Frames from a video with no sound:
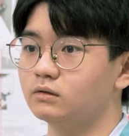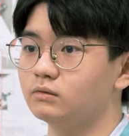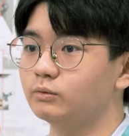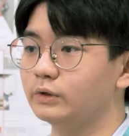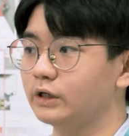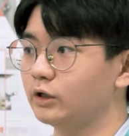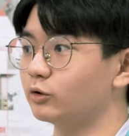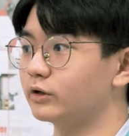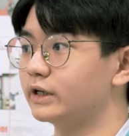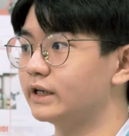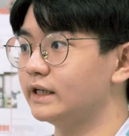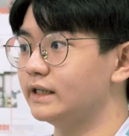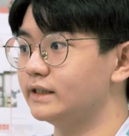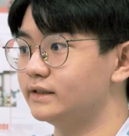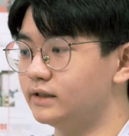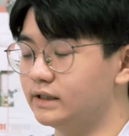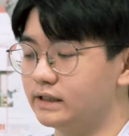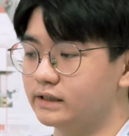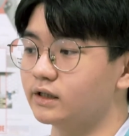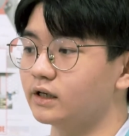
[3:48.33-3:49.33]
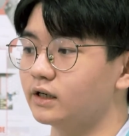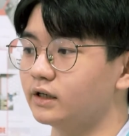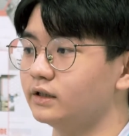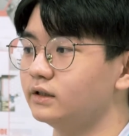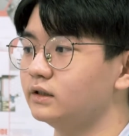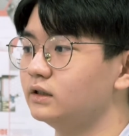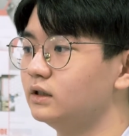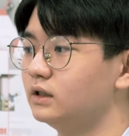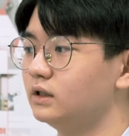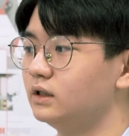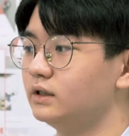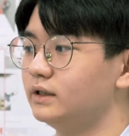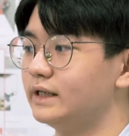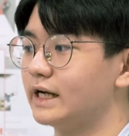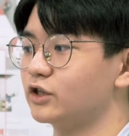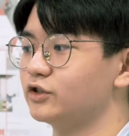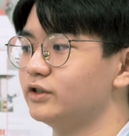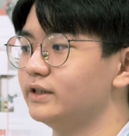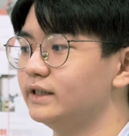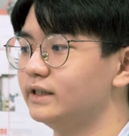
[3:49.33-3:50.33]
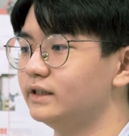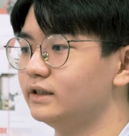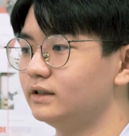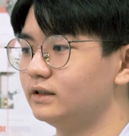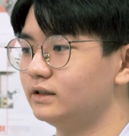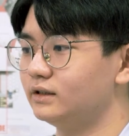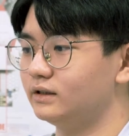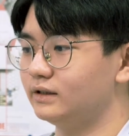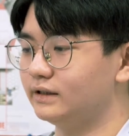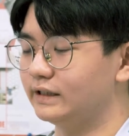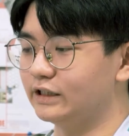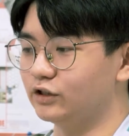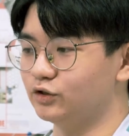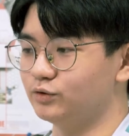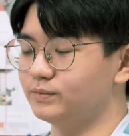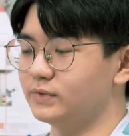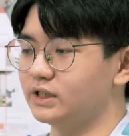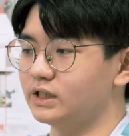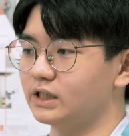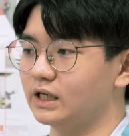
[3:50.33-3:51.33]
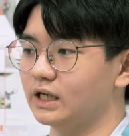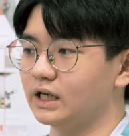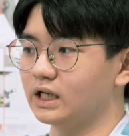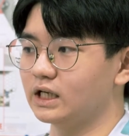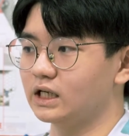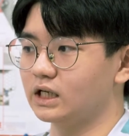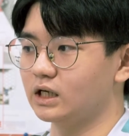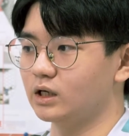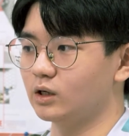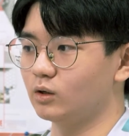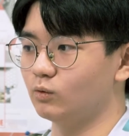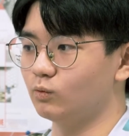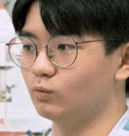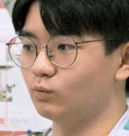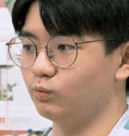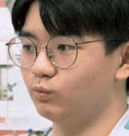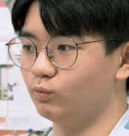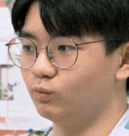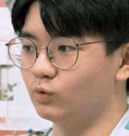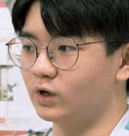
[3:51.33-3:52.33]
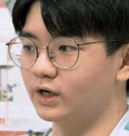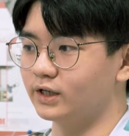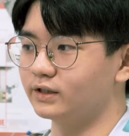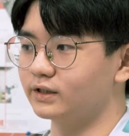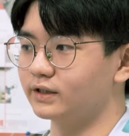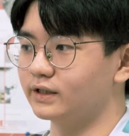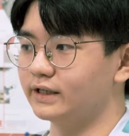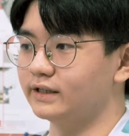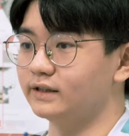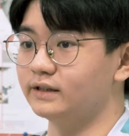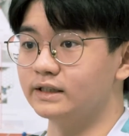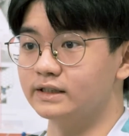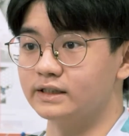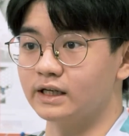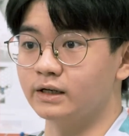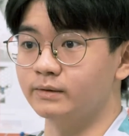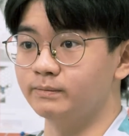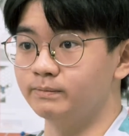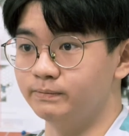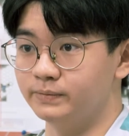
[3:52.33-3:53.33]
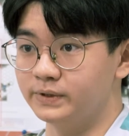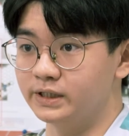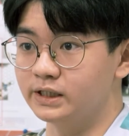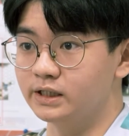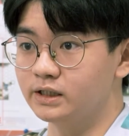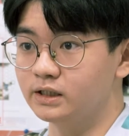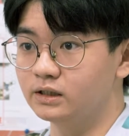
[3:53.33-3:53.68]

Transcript: When looking his design, he actually teach me like, what can design be?